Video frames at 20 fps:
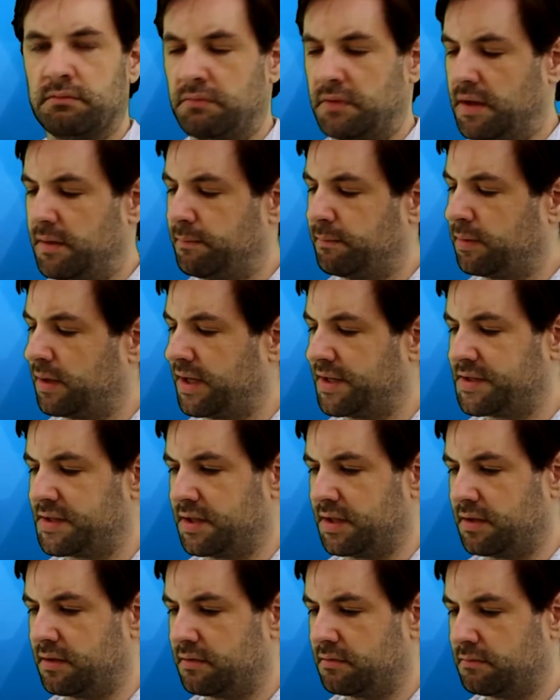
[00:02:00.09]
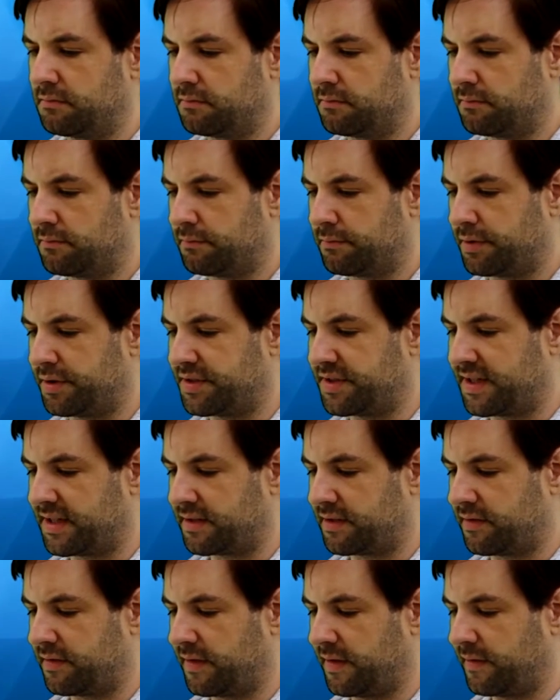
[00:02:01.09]
that plastic
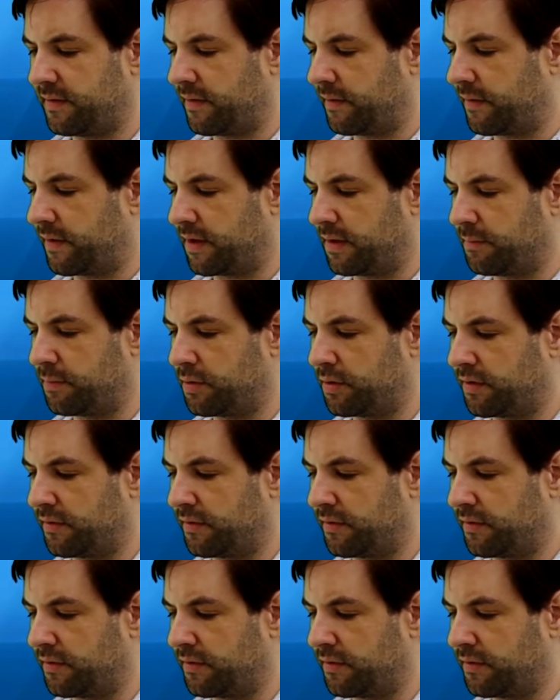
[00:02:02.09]
protector thing that they put